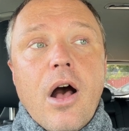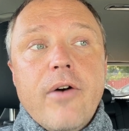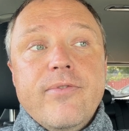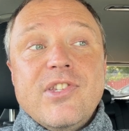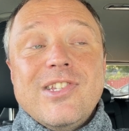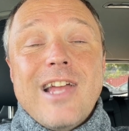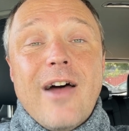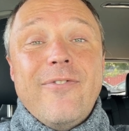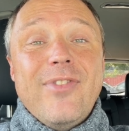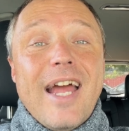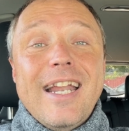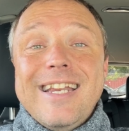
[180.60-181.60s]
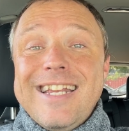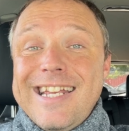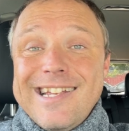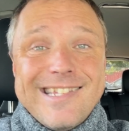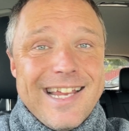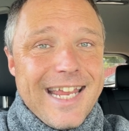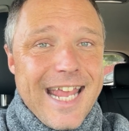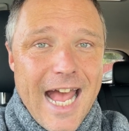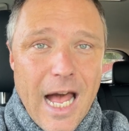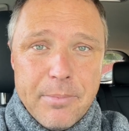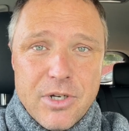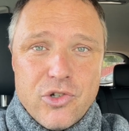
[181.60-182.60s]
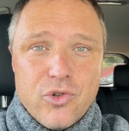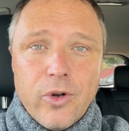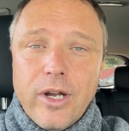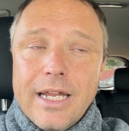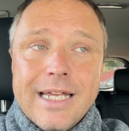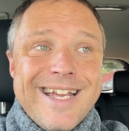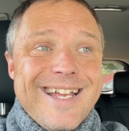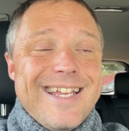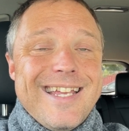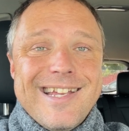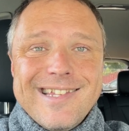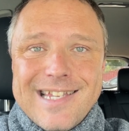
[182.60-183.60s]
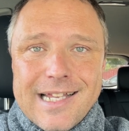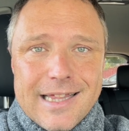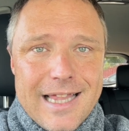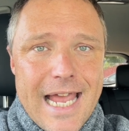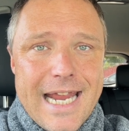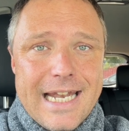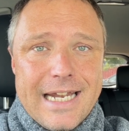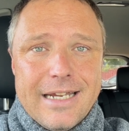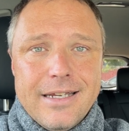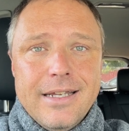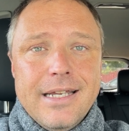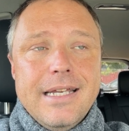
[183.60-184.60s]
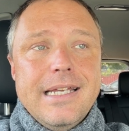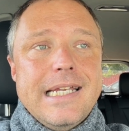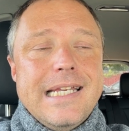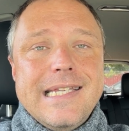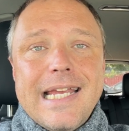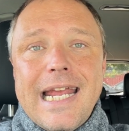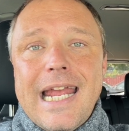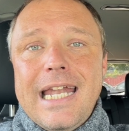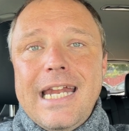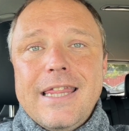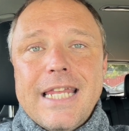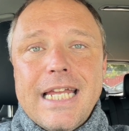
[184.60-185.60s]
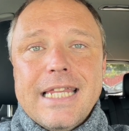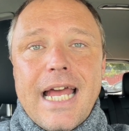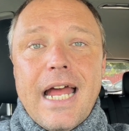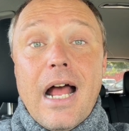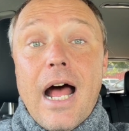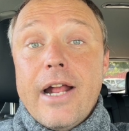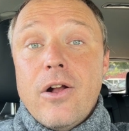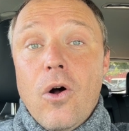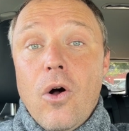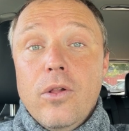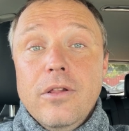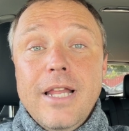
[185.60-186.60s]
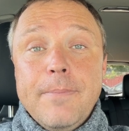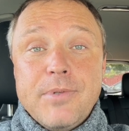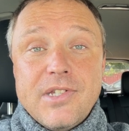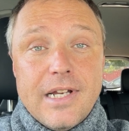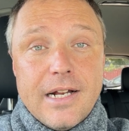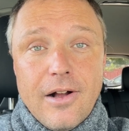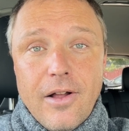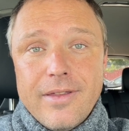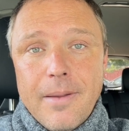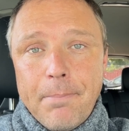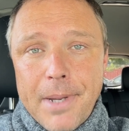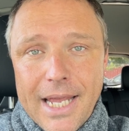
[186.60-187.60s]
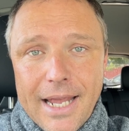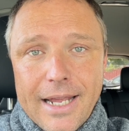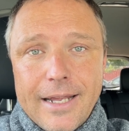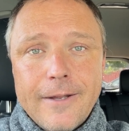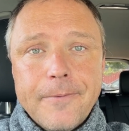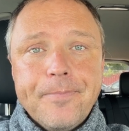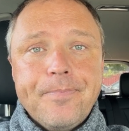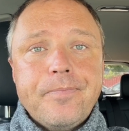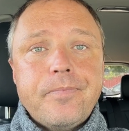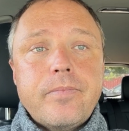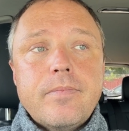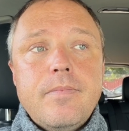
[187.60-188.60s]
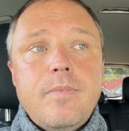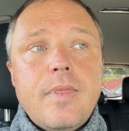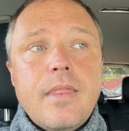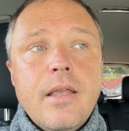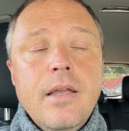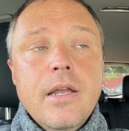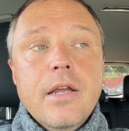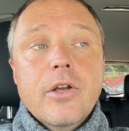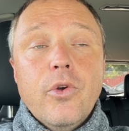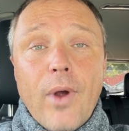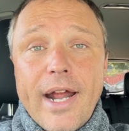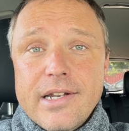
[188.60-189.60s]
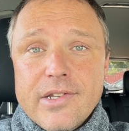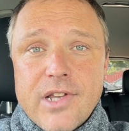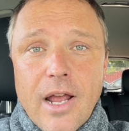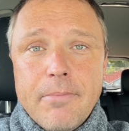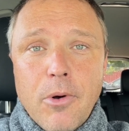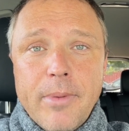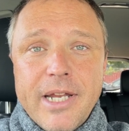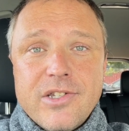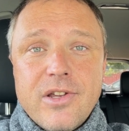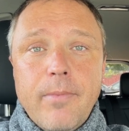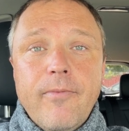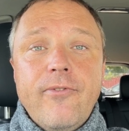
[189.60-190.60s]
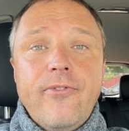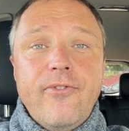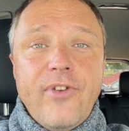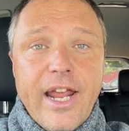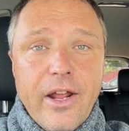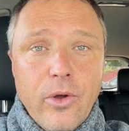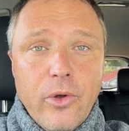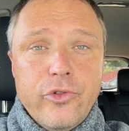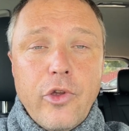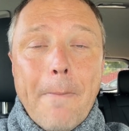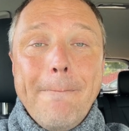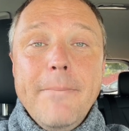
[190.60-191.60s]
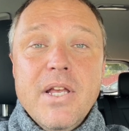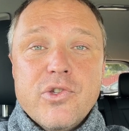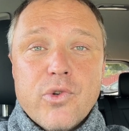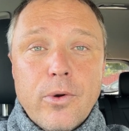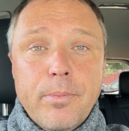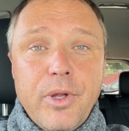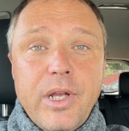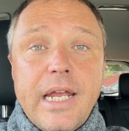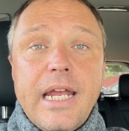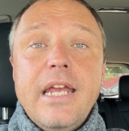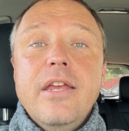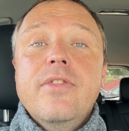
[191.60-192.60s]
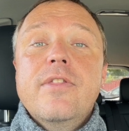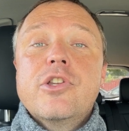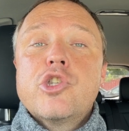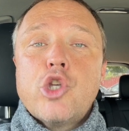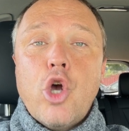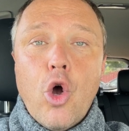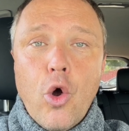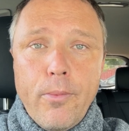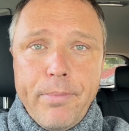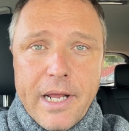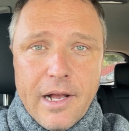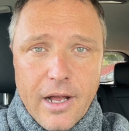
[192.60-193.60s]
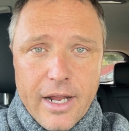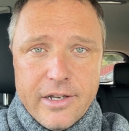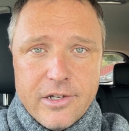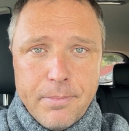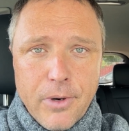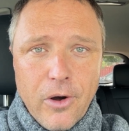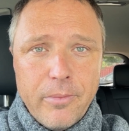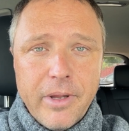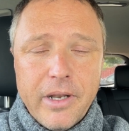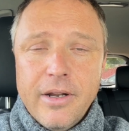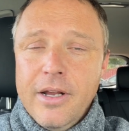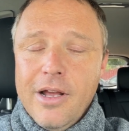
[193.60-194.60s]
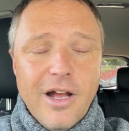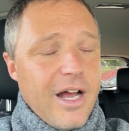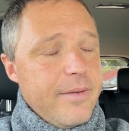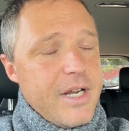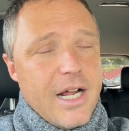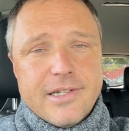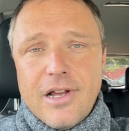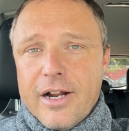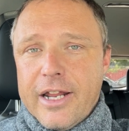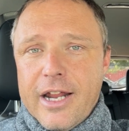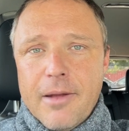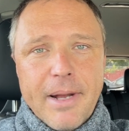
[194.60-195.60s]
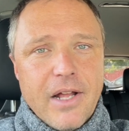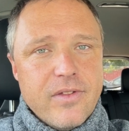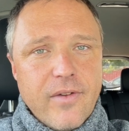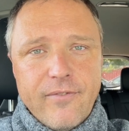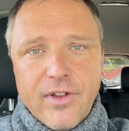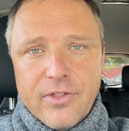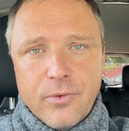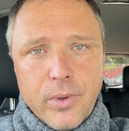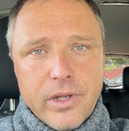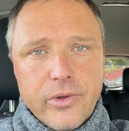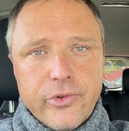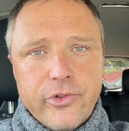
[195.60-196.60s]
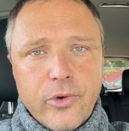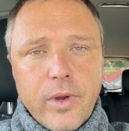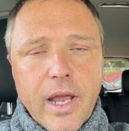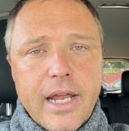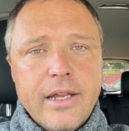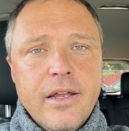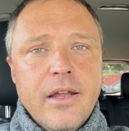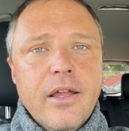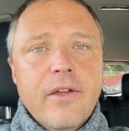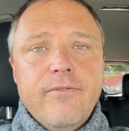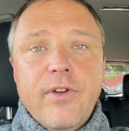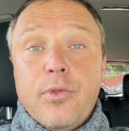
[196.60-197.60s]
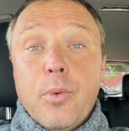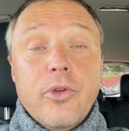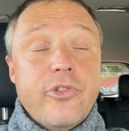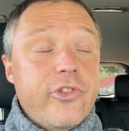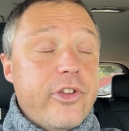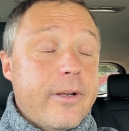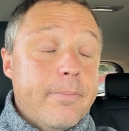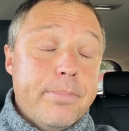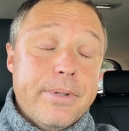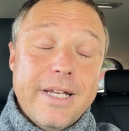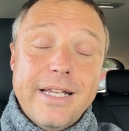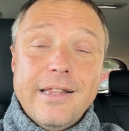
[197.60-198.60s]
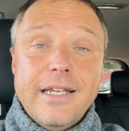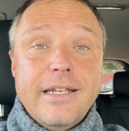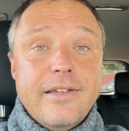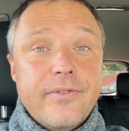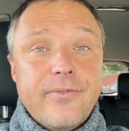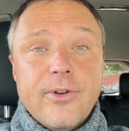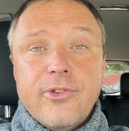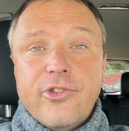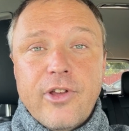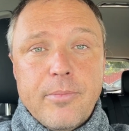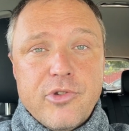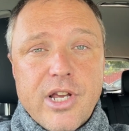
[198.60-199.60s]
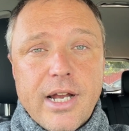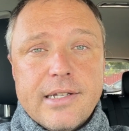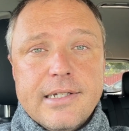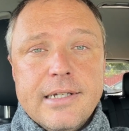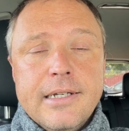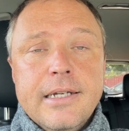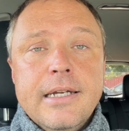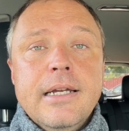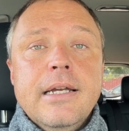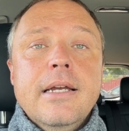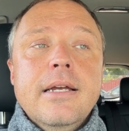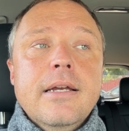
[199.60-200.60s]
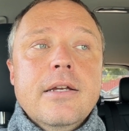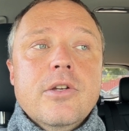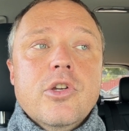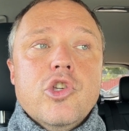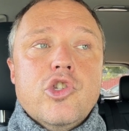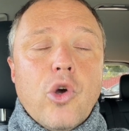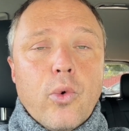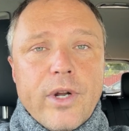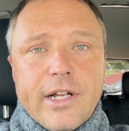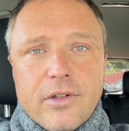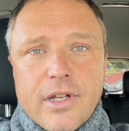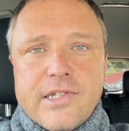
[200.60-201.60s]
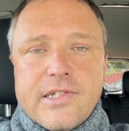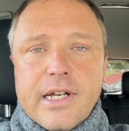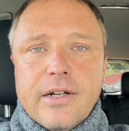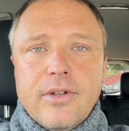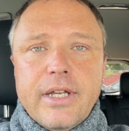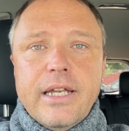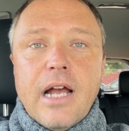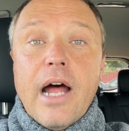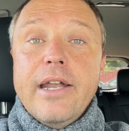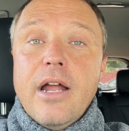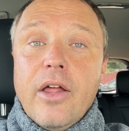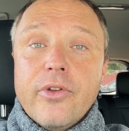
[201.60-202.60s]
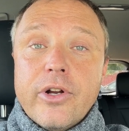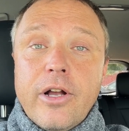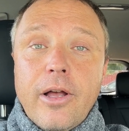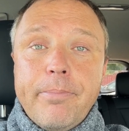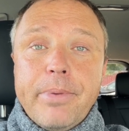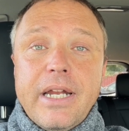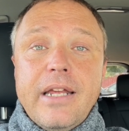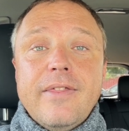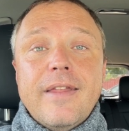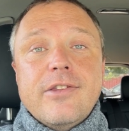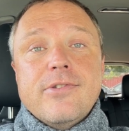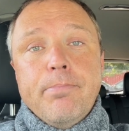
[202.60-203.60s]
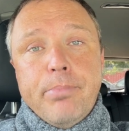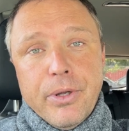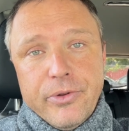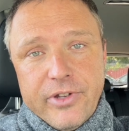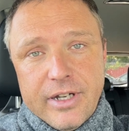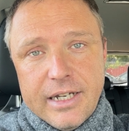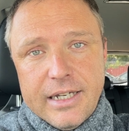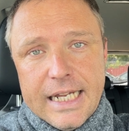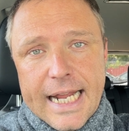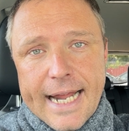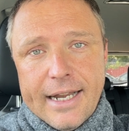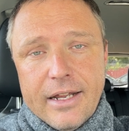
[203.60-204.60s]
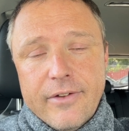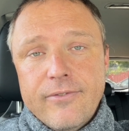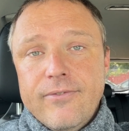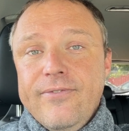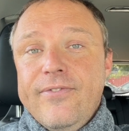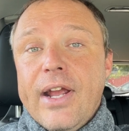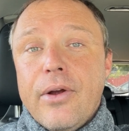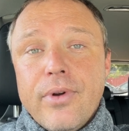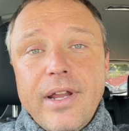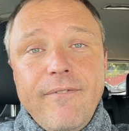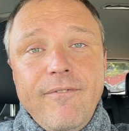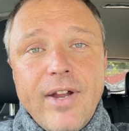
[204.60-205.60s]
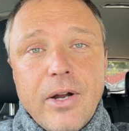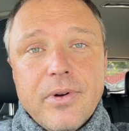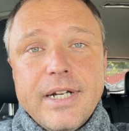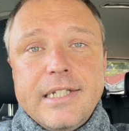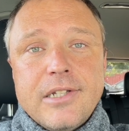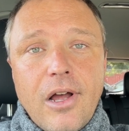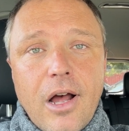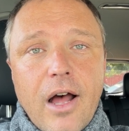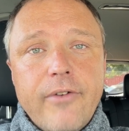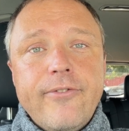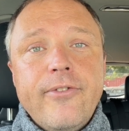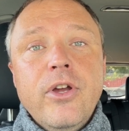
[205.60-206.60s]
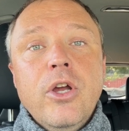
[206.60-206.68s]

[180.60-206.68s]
stuff that isn't cabinetry, isn't lighting, isn't anything that I call lipstick on the pig, Grand Design Momentum fails miserably in the tow behind department. I'm not talking about the fifth wheels, okay? Fifth wheels is a completely different subject. So realistically, another company that's built in Indiana. Very, very tough